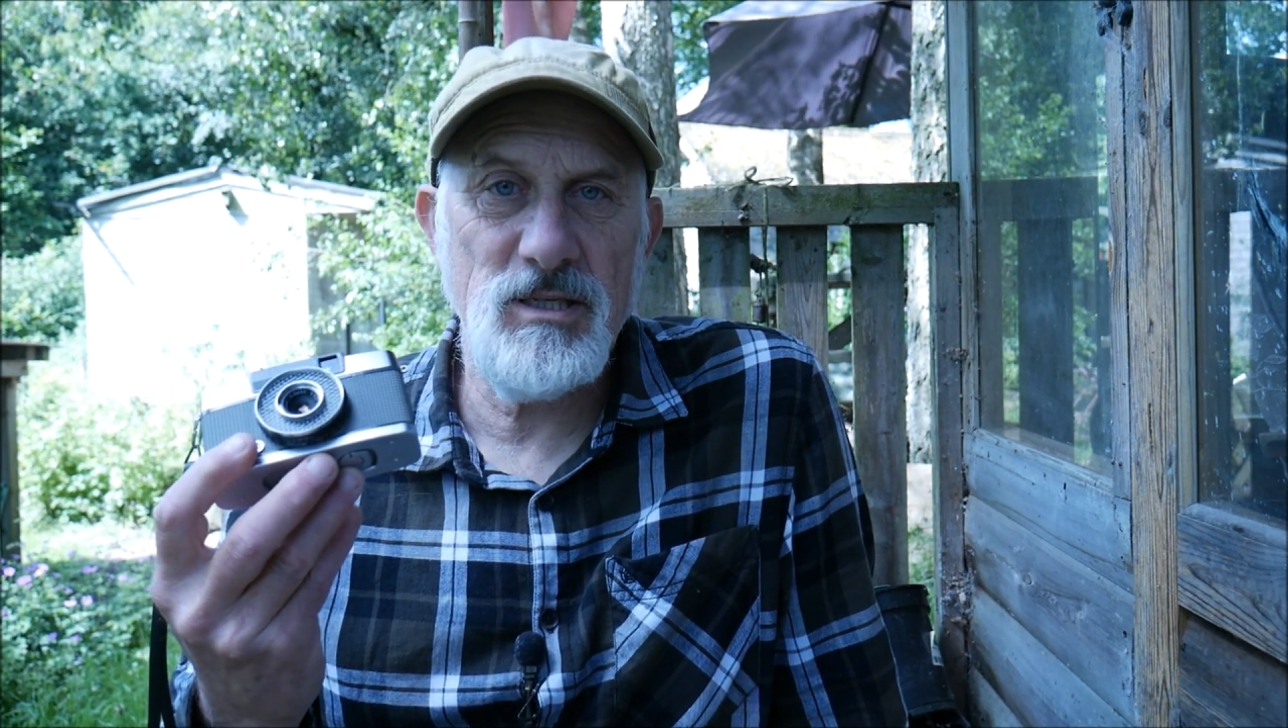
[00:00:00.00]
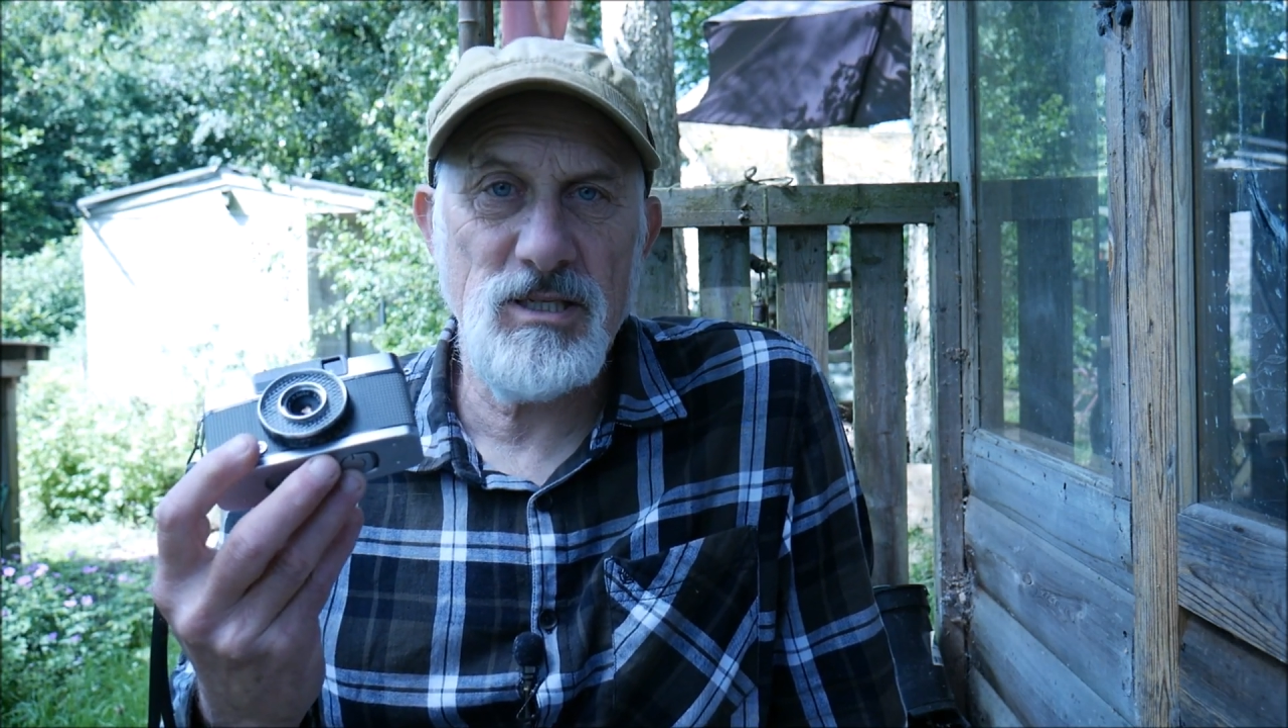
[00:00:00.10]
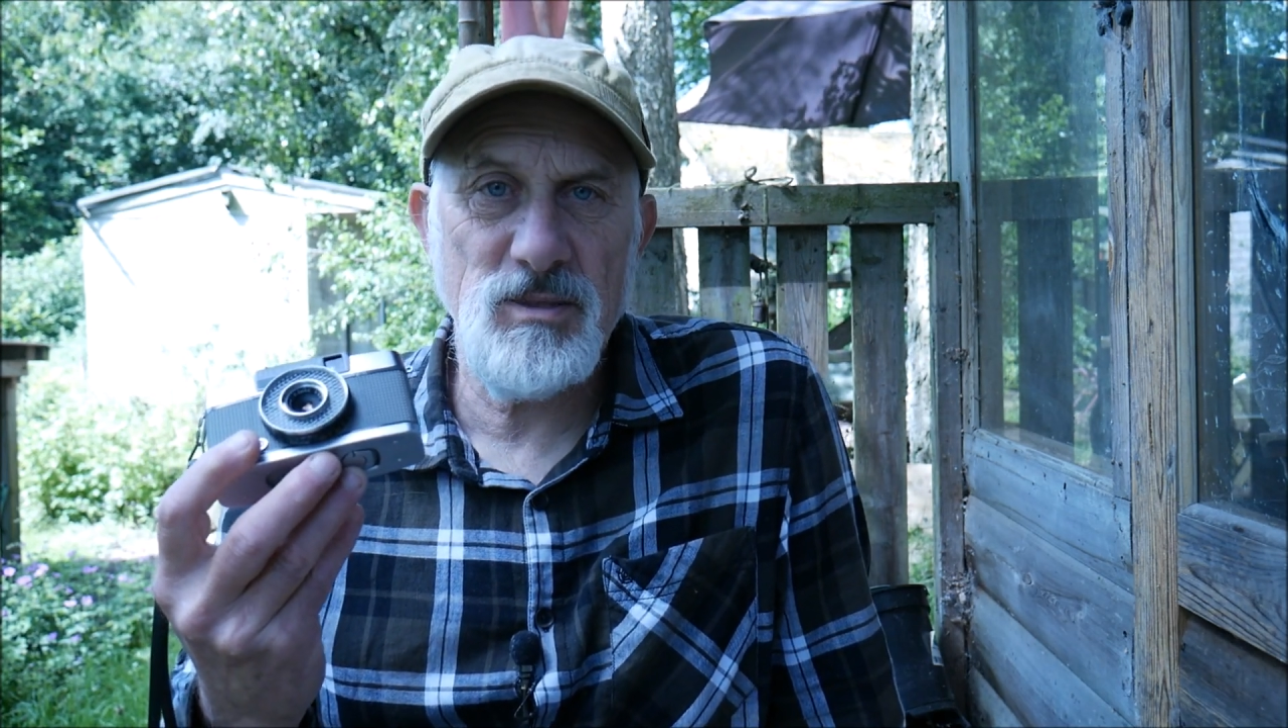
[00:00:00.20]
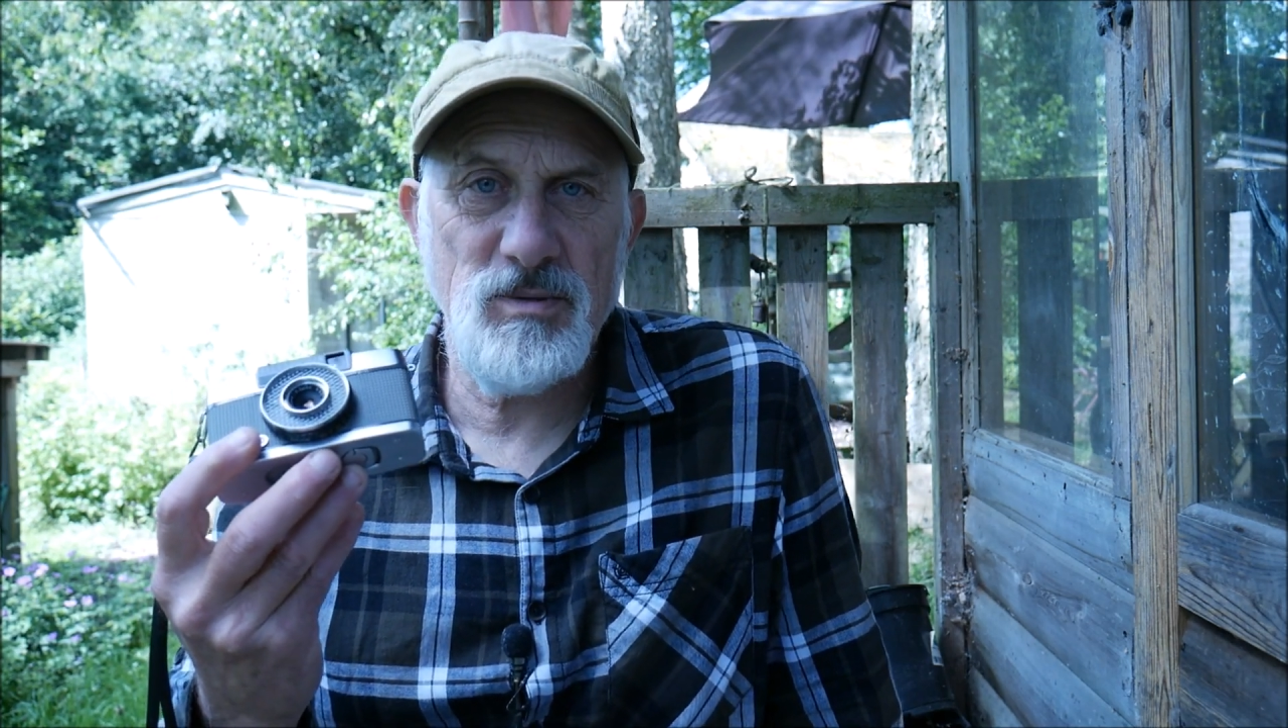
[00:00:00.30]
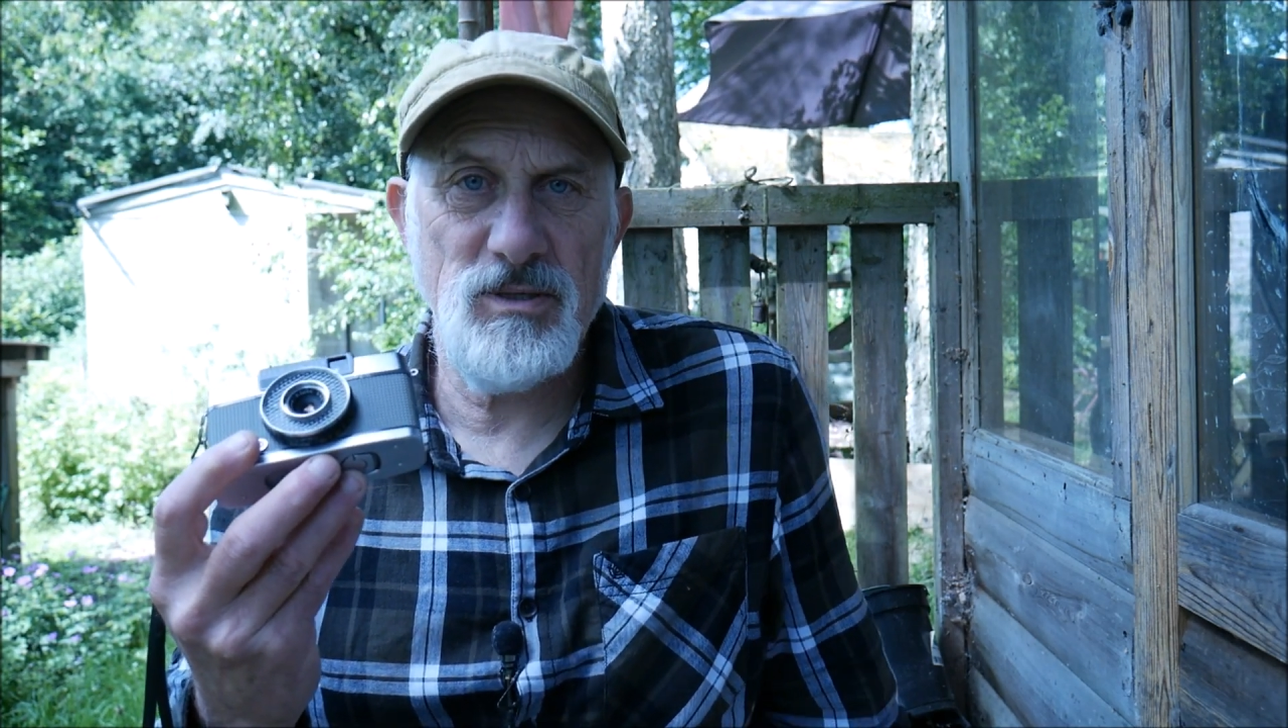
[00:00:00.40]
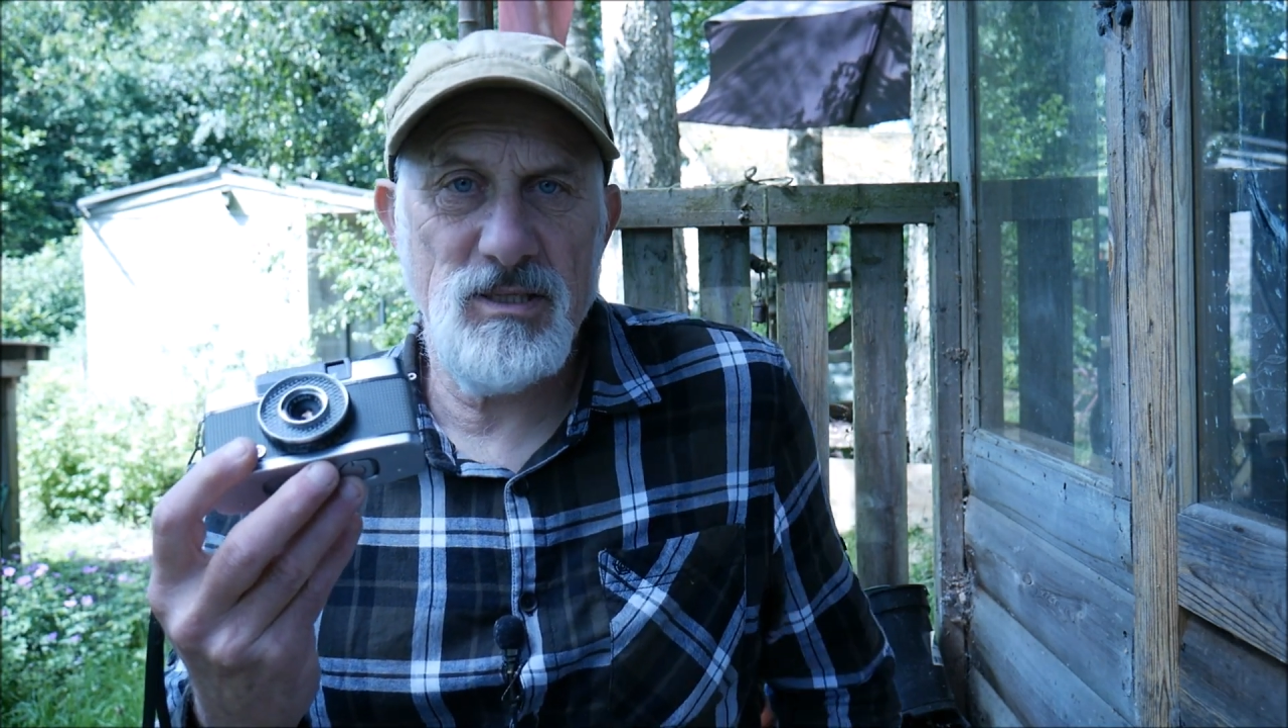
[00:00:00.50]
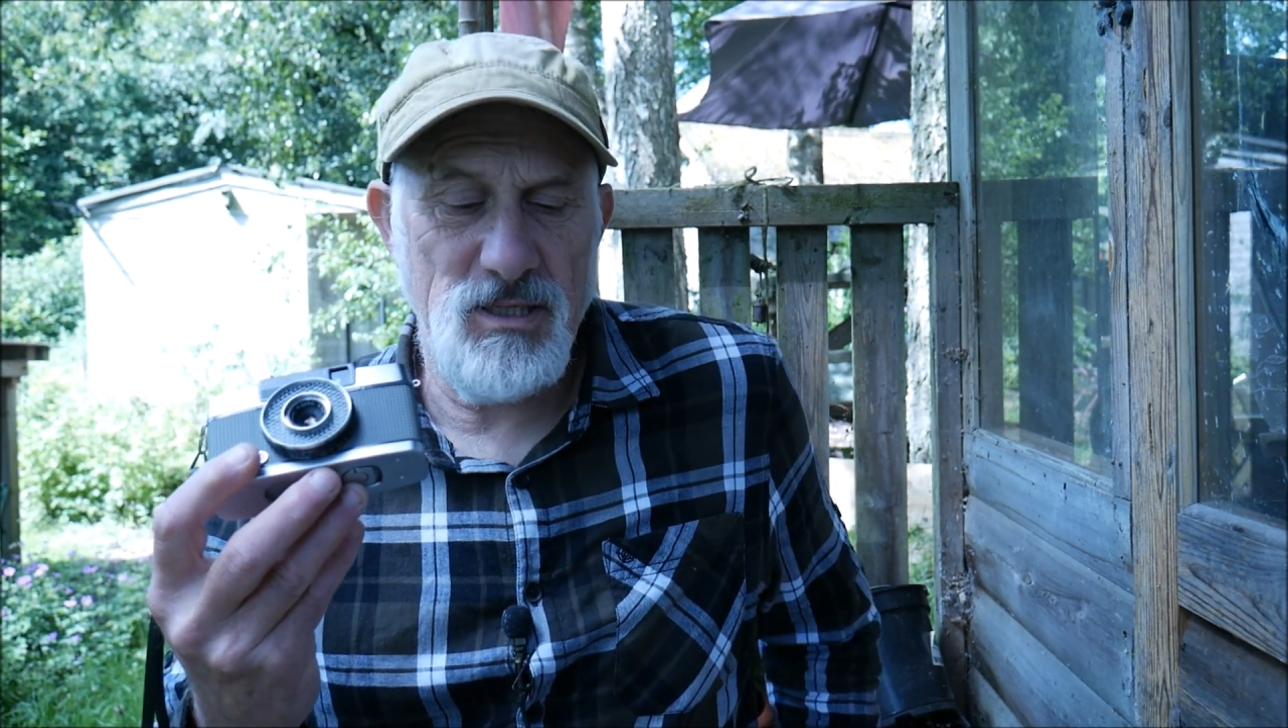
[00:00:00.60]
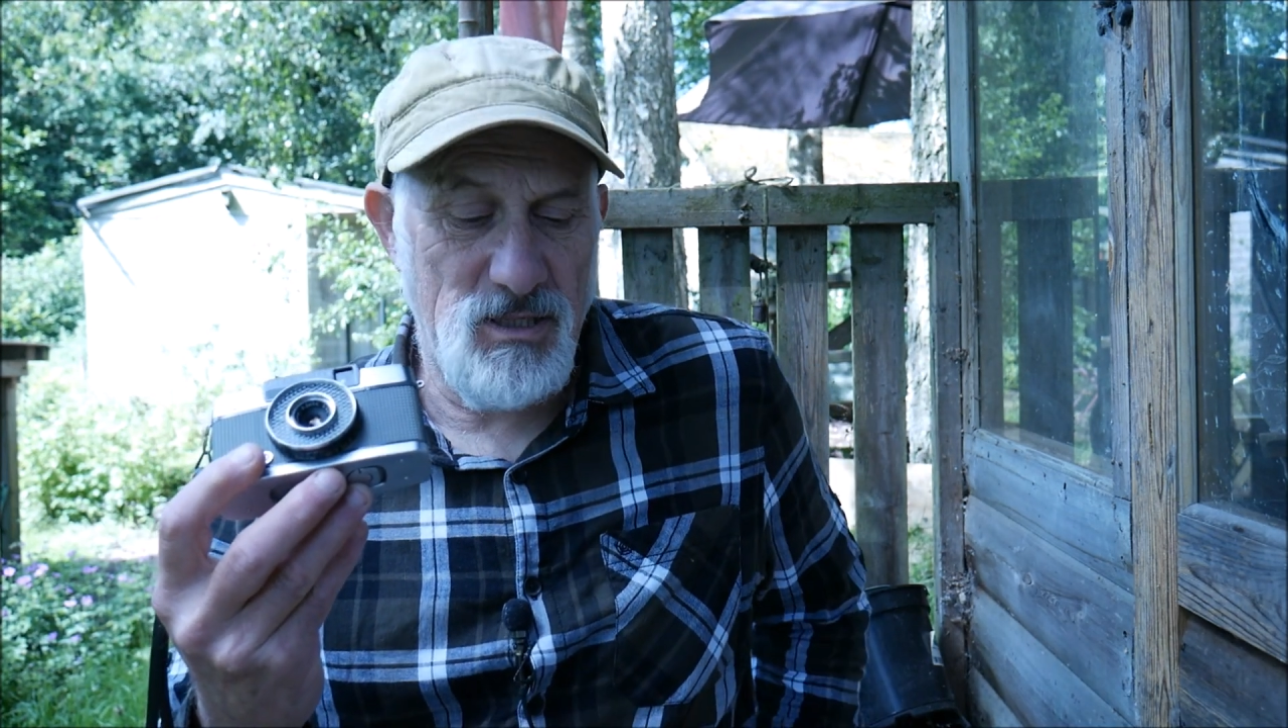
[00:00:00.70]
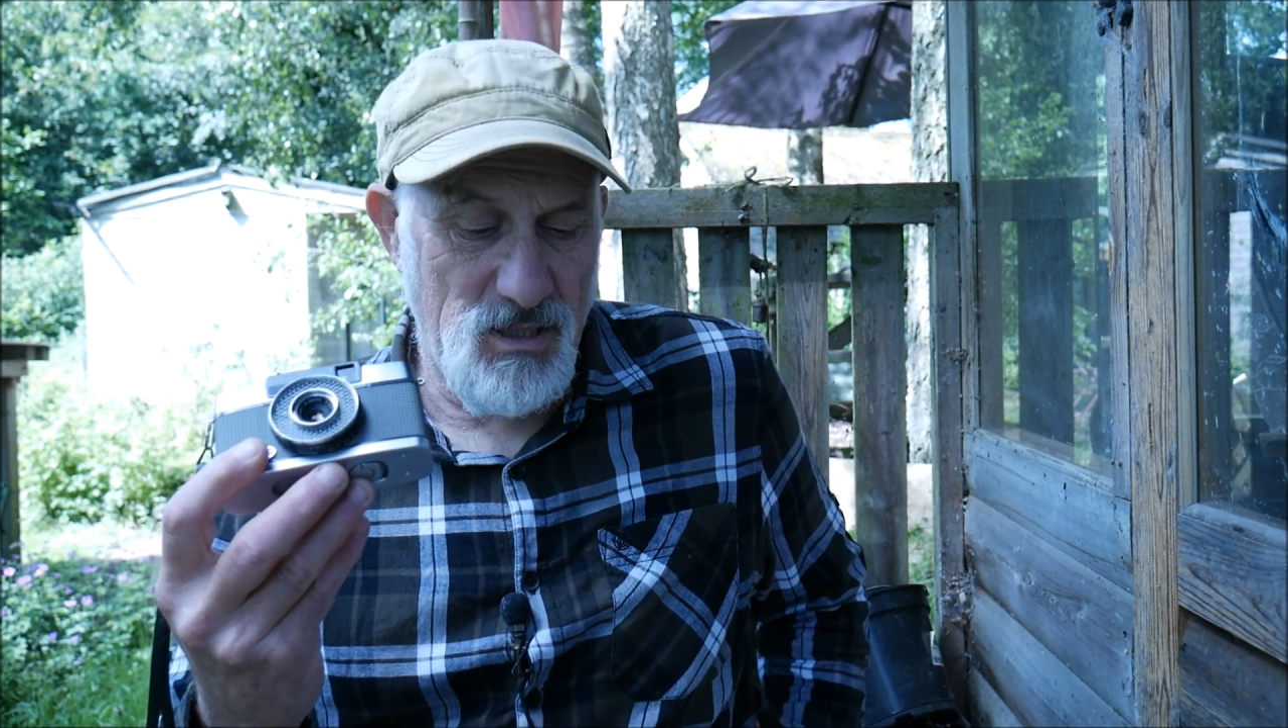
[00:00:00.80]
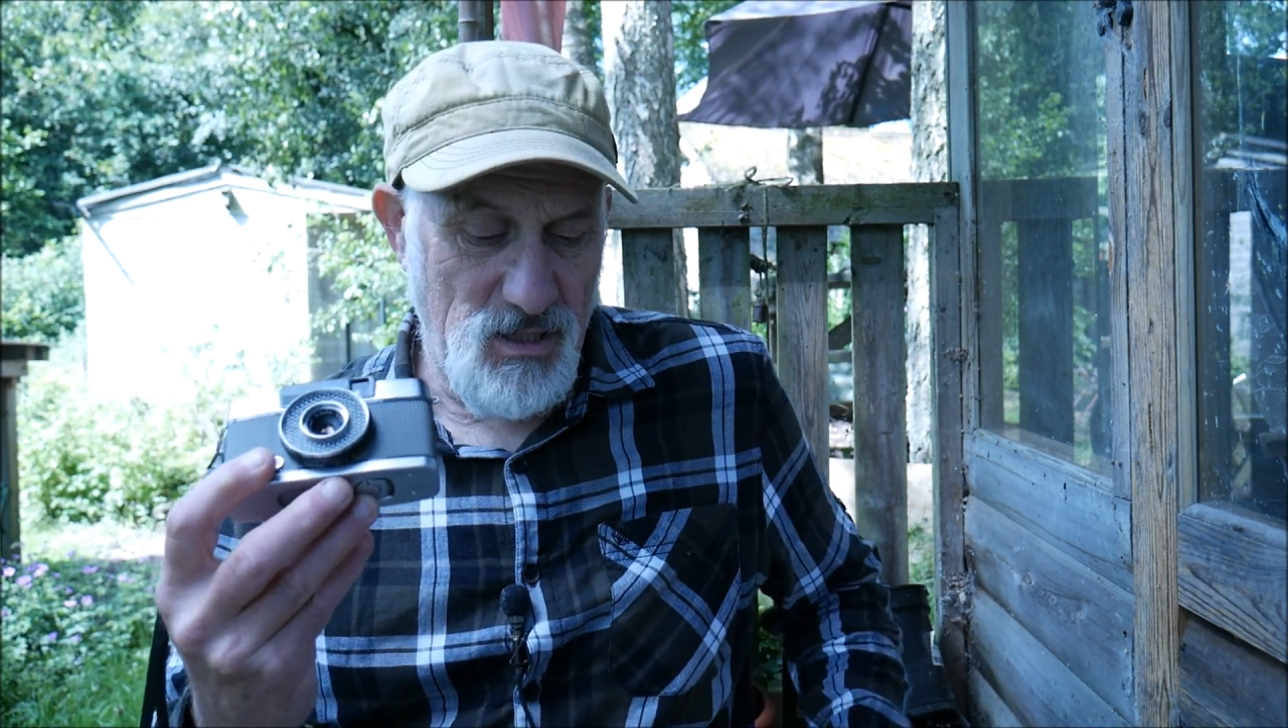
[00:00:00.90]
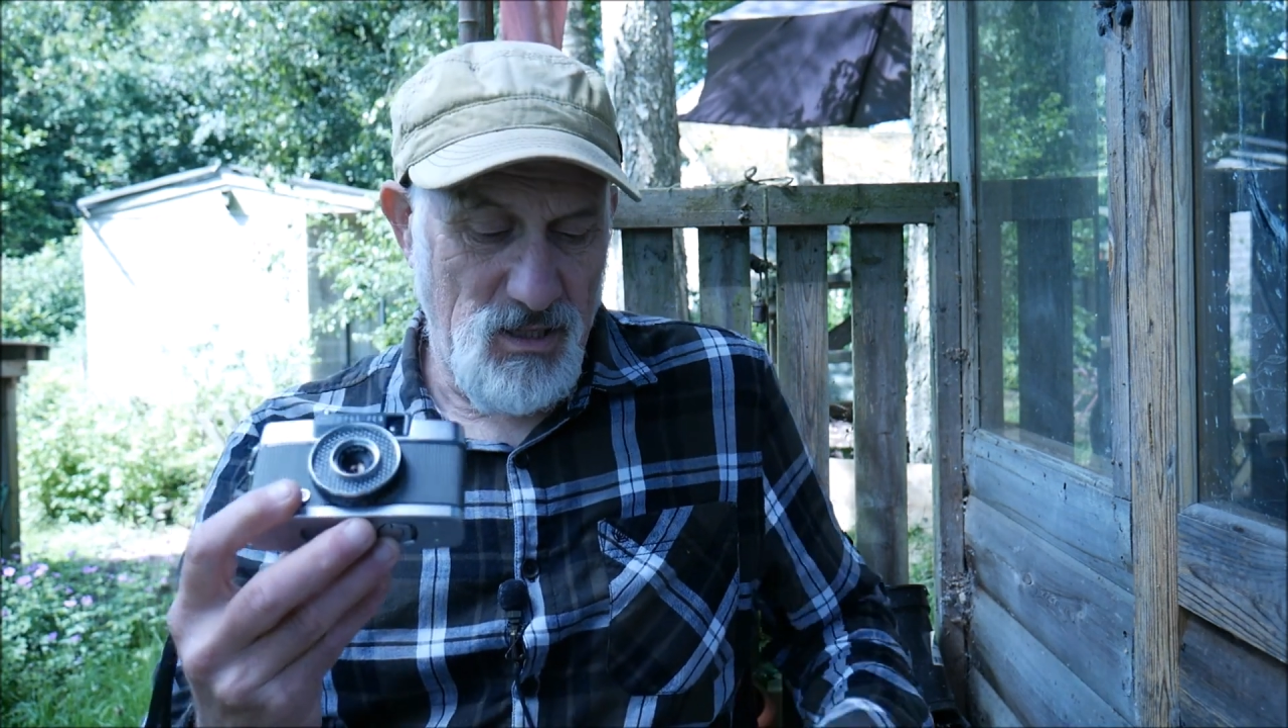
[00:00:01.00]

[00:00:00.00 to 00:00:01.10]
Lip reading: disappointed.